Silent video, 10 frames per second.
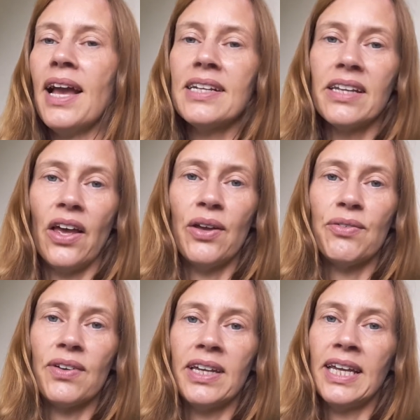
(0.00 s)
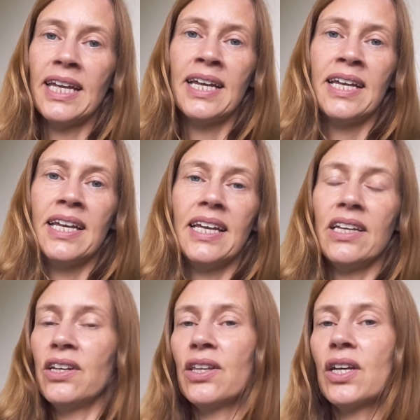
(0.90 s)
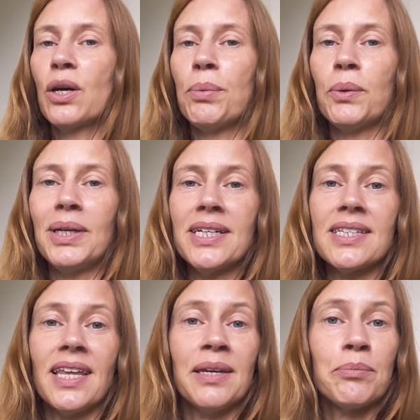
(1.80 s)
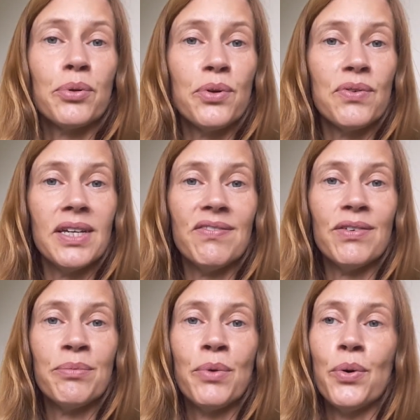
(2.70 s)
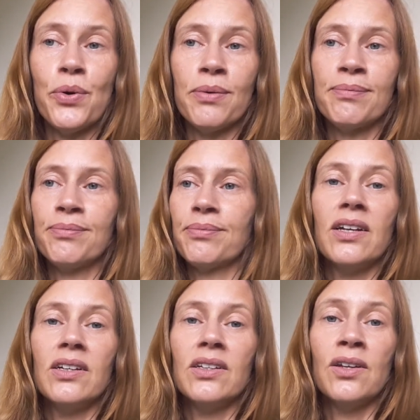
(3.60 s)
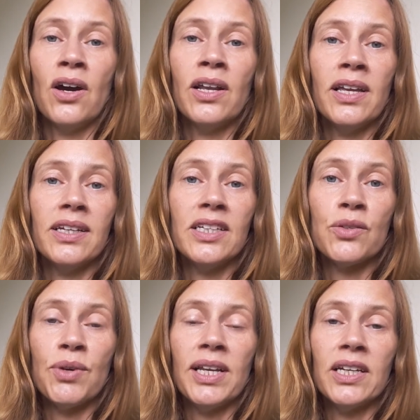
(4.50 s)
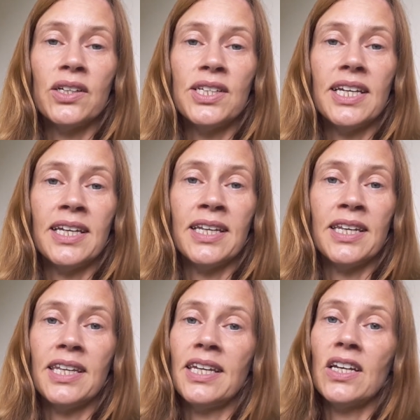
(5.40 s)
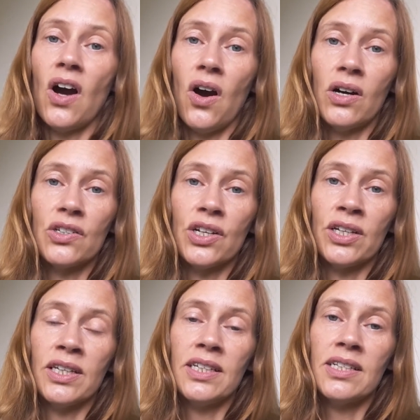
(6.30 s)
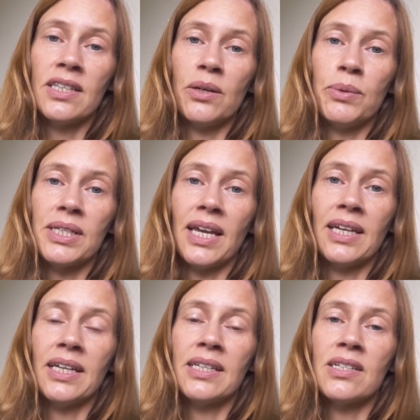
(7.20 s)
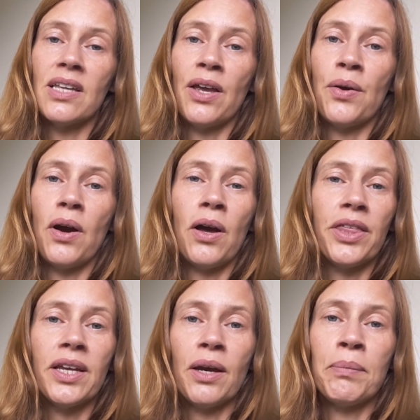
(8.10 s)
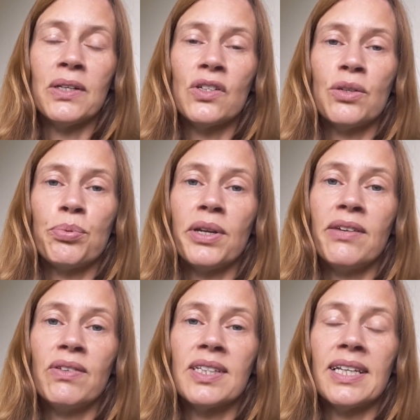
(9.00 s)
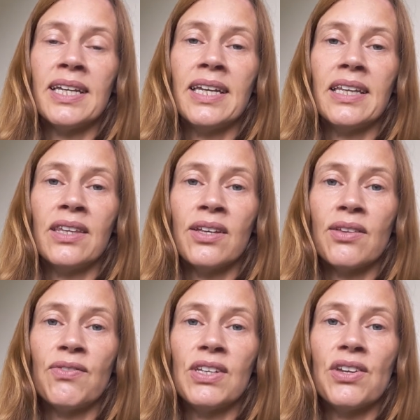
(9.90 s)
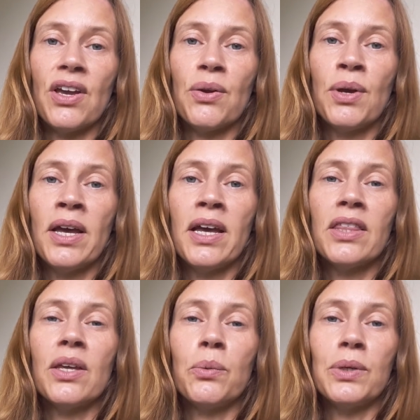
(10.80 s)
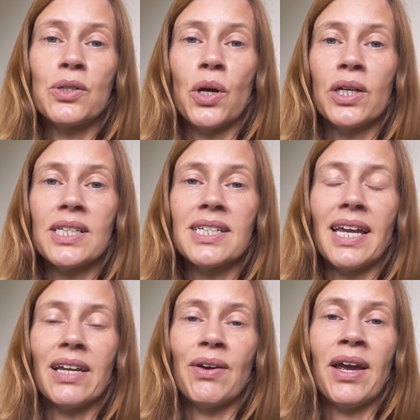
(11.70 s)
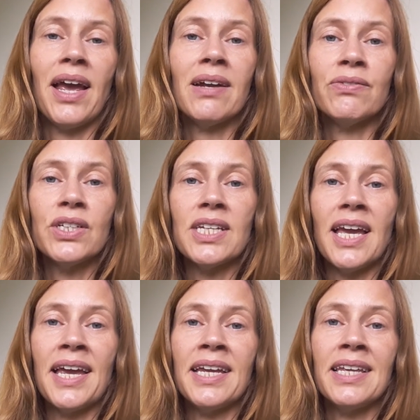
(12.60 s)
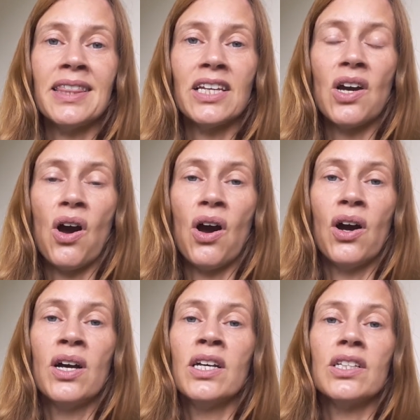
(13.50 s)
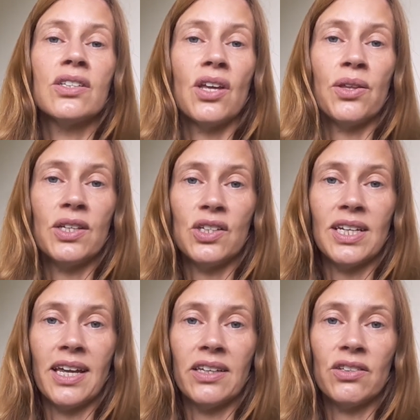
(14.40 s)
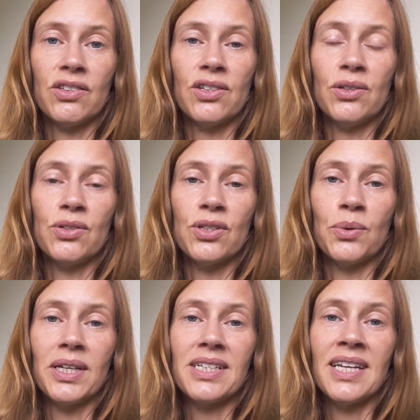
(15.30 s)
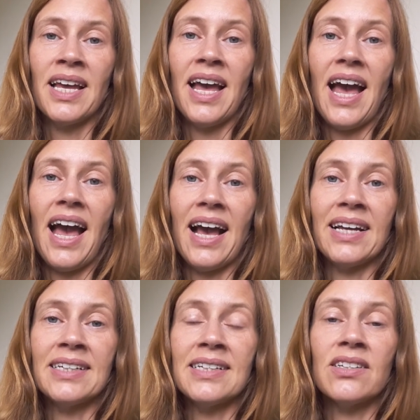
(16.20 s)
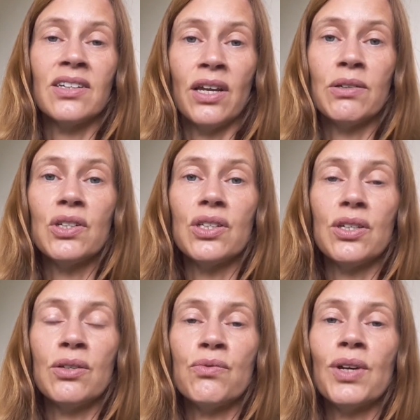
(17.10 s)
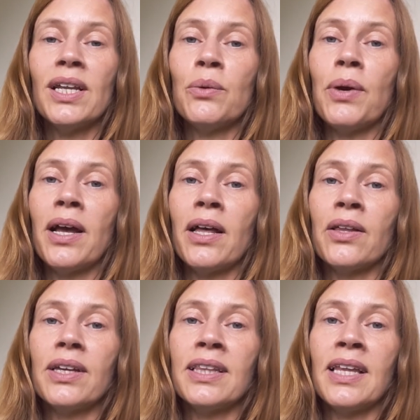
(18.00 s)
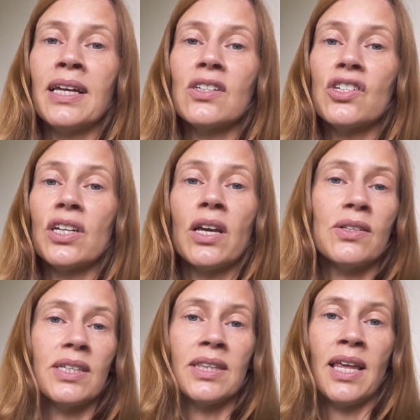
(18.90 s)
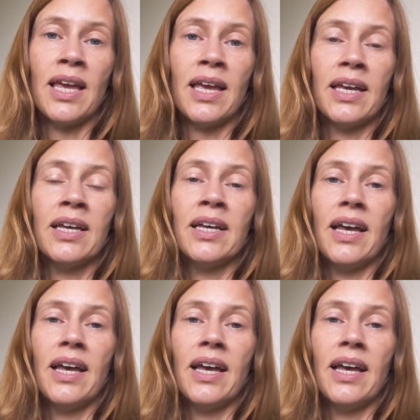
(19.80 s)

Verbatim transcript: and hopefully in another couple of weeks they improve even more. Nyla is really good in the car journeys that we're taking, so I think I mentioned previously in the other video that we're trying to take her out every day in the car so that she gets used to it. And you know, she's doing really well in that she goes in there,